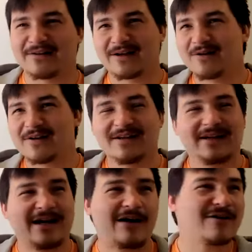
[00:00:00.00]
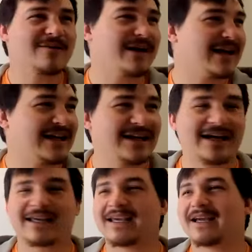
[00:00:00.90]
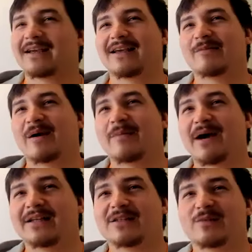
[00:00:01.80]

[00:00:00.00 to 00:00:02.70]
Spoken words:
Like, how come I can't get my mind